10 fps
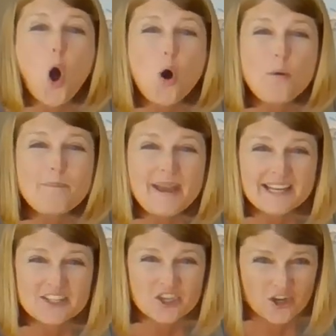own
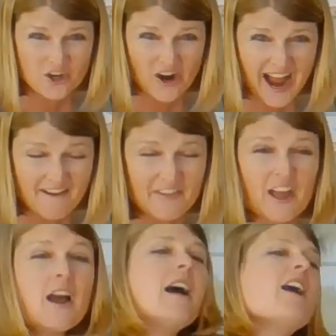picture graph.
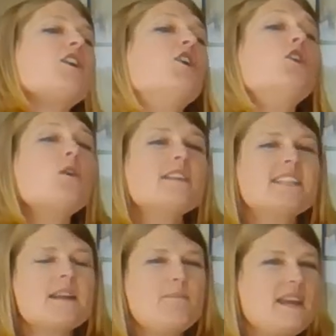
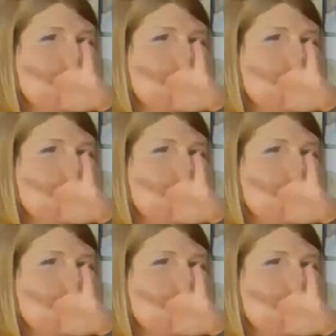Yours can be